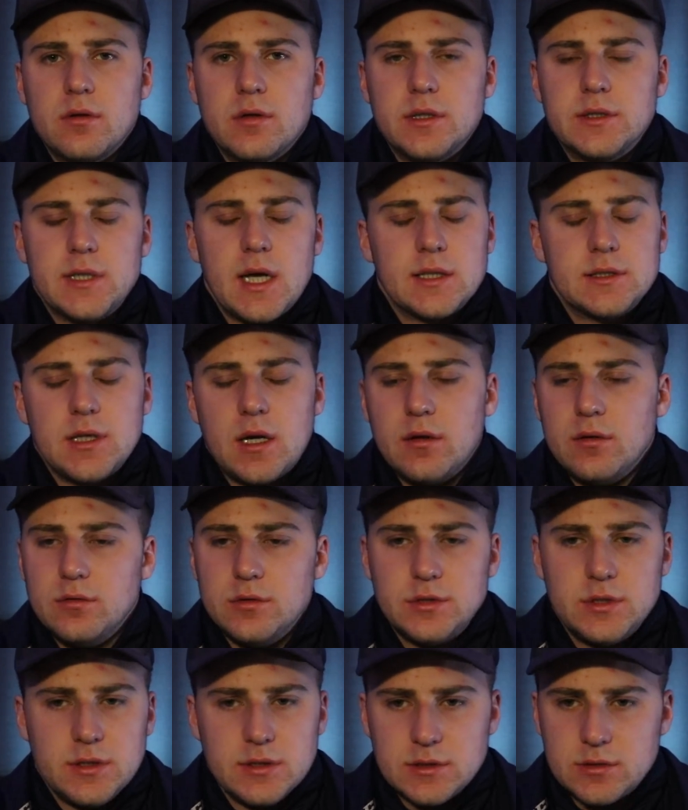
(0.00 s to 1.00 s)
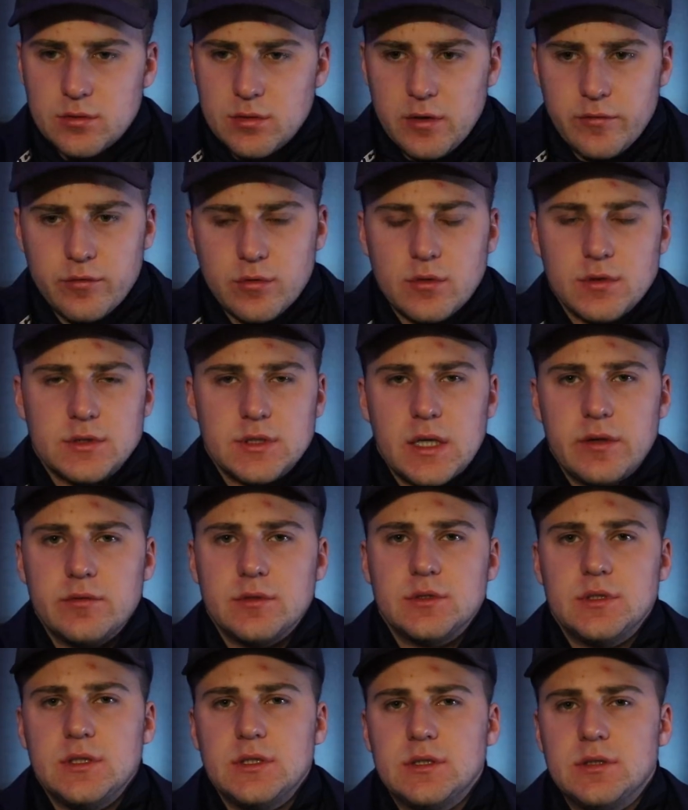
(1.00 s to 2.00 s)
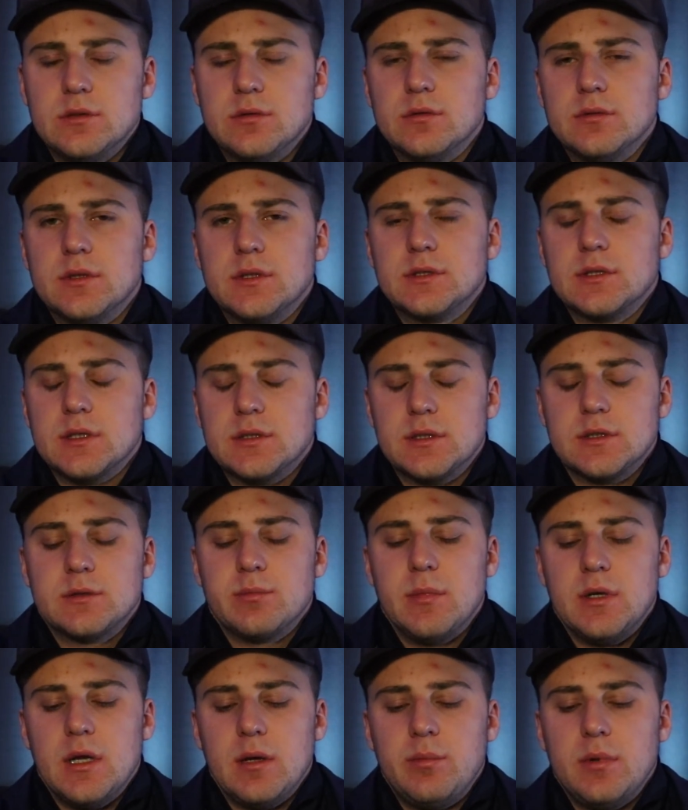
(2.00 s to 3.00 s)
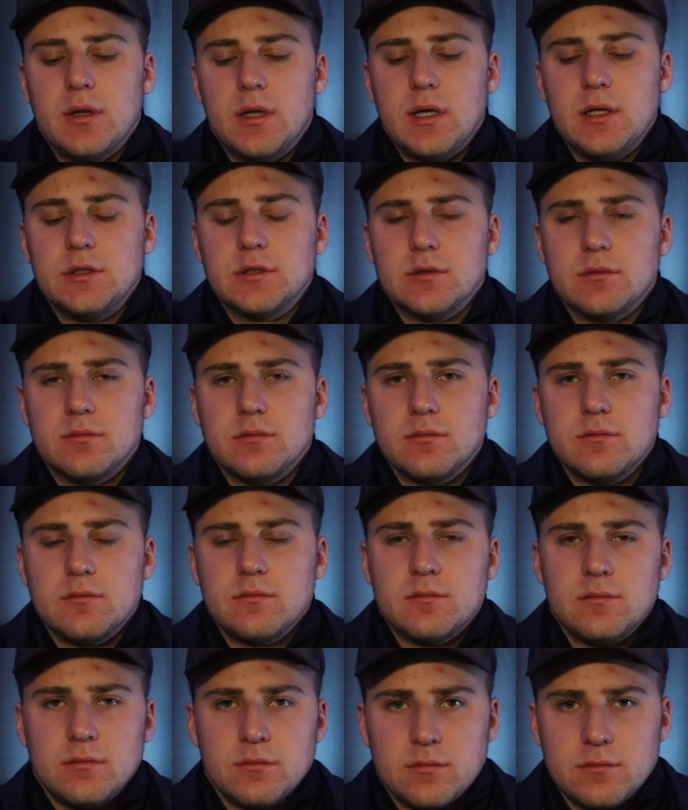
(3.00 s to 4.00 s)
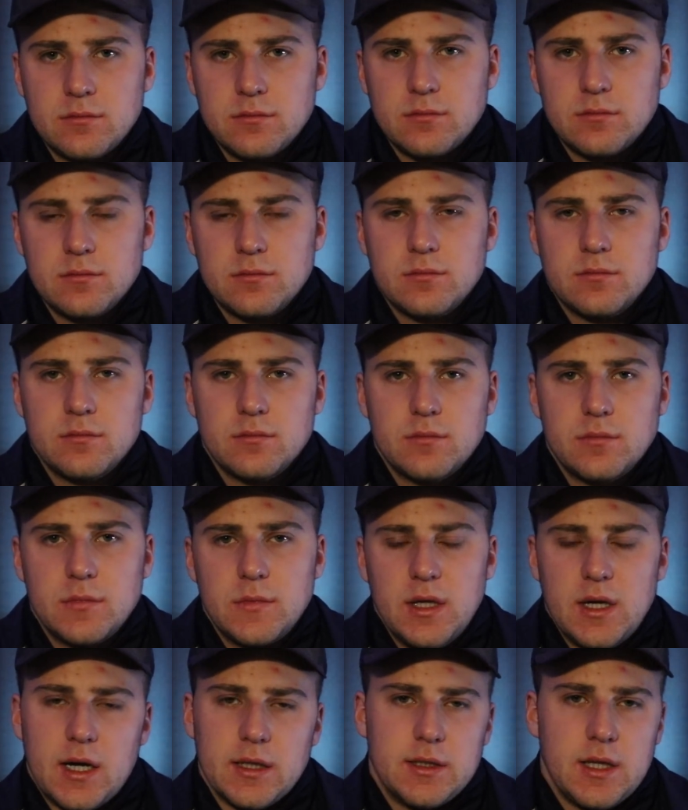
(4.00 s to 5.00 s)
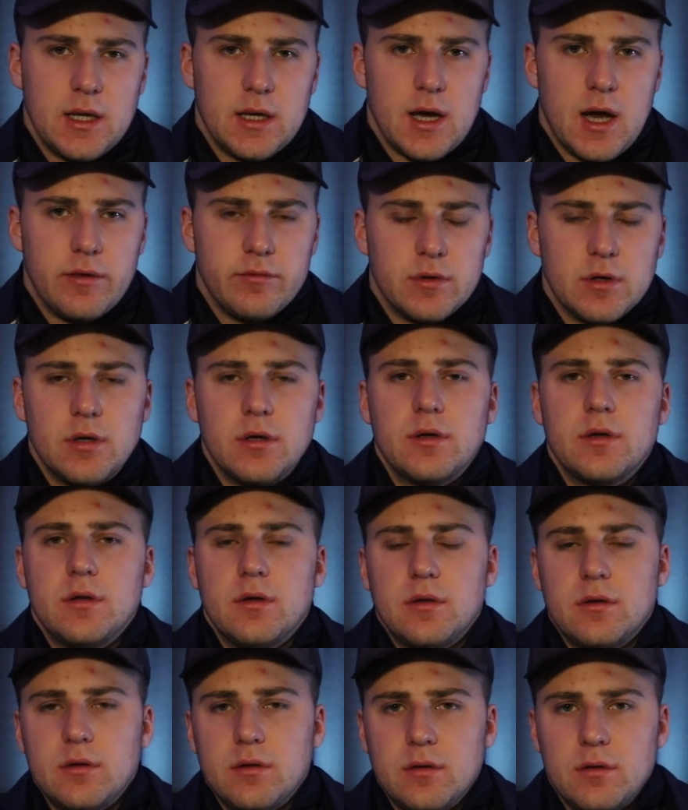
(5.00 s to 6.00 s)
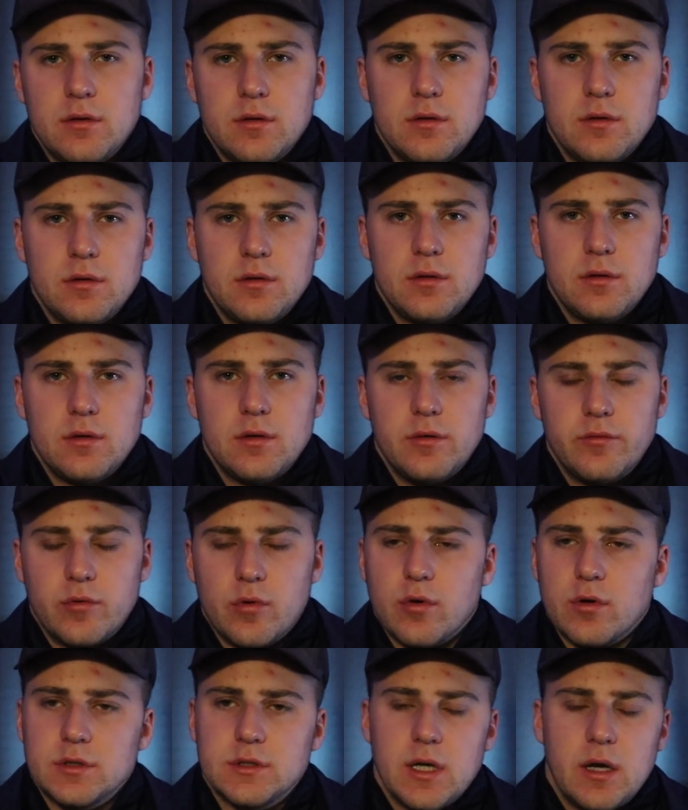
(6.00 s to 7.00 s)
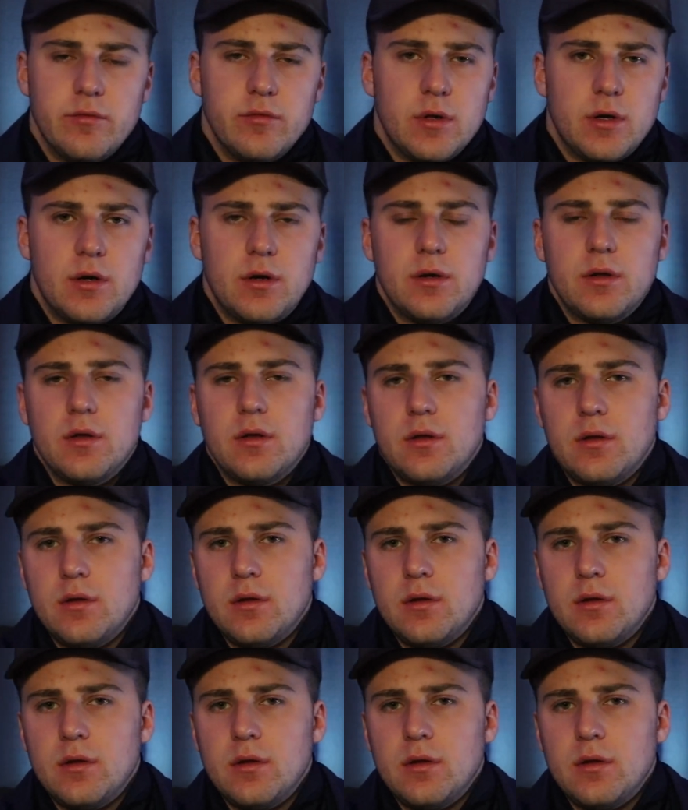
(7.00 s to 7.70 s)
Because that's not who she is 24/7. She's doing this because it's manipulation. Do you not think I've learned? Of course I've learned.